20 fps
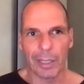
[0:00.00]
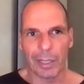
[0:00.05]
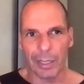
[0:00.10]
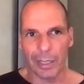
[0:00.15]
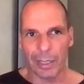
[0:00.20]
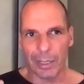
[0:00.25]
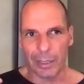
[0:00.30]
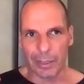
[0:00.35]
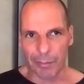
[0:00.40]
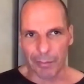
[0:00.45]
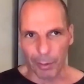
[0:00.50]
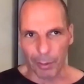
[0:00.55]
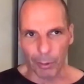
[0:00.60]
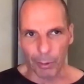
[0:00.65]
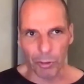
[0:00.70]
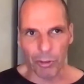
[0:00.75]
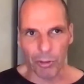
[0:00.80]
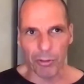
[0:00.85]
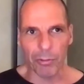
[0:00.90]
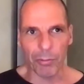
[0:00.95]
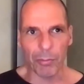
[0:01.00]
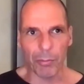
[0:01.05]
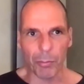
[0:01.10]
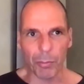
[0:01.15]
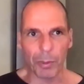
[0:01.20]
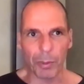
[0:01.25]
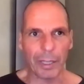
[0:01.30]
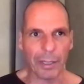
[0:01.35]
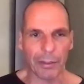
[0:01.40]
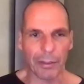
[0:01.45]
revolution
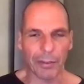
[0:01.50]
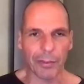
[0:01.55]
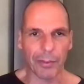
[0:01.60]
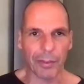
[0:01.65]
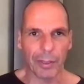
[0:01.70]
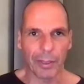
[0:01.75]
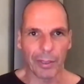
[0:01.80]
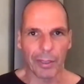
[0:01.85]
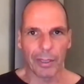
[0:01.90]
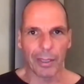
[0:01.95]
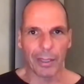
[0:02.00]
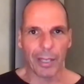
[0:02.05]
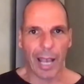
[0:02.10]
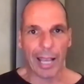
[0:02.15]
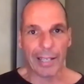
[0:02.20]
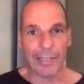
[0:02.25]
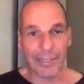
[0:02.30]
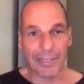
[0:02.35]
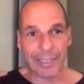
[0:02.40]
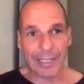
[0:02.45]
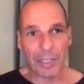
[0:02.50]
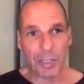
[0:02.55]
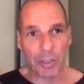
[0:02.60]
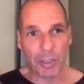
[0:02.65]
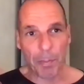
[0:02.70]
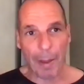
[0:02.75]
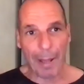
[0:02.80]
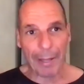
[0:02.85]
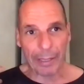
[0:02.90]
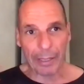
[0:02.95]
with, as the
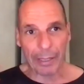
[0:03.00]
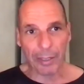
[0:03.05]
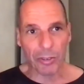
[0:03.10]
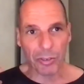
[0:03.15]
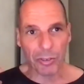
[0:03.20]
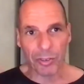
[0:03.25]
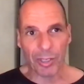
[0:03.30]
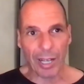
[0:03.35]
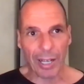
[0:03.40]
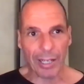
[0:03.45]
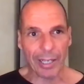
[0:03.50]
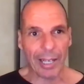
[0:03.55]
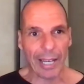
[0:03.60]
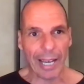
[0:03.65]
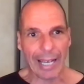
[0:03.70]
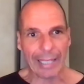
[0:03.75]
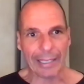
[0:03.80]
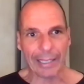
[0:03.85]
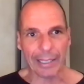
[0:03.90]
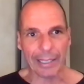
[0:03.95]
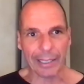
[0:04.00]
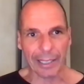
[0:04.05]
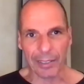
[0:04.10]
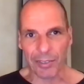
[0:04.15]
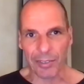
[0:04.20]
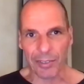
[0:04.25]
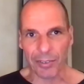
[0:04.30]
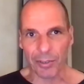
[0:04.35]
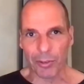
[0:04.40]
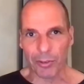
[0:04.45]
Spanish
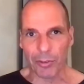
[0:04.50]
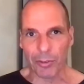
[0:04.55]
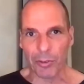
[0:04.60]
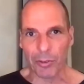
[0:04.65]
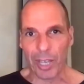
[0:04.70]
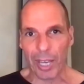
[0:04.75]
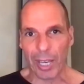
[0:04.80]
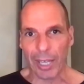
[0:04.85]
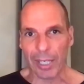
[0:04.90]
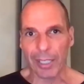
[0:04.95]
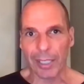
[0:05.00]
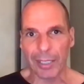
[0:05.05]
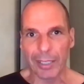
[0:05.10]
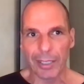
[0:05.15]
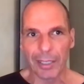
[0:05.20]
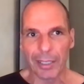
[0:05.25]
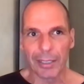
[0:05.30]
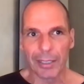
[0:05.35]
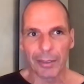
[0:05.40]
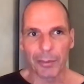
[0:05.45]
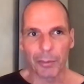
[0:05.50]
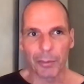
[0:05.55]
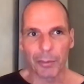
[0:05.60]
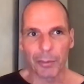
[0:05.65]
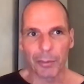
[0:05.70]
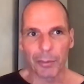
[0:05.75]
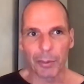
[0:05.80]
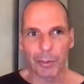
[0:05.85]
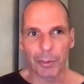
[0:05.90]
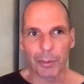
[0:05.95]
anarchists used to say, we
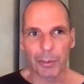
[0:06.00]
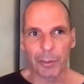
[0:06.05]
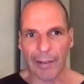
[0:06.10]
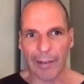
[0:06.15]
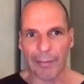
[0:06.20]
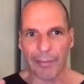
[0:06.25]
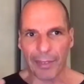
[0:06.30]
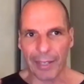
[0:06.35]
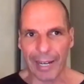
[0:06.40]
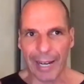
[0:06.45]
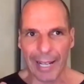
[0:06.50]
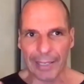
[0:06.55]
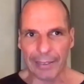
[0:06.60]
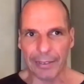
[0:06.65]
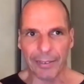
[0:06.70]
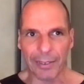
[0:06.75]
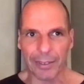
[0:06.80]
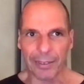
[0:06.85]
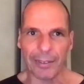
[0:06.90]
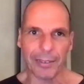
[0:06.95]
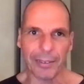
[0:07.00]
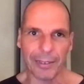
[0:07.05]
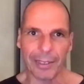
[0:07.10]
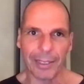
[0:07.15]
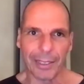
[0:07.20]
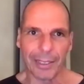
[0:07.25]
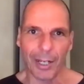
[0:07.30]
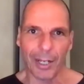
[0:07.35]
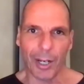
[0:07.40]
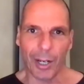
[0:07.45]
have to have the red
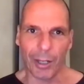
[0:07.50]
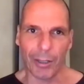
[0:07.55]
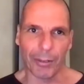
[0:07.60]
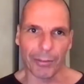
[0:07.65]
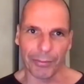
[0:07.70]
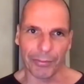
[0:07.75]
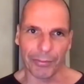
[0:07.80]
of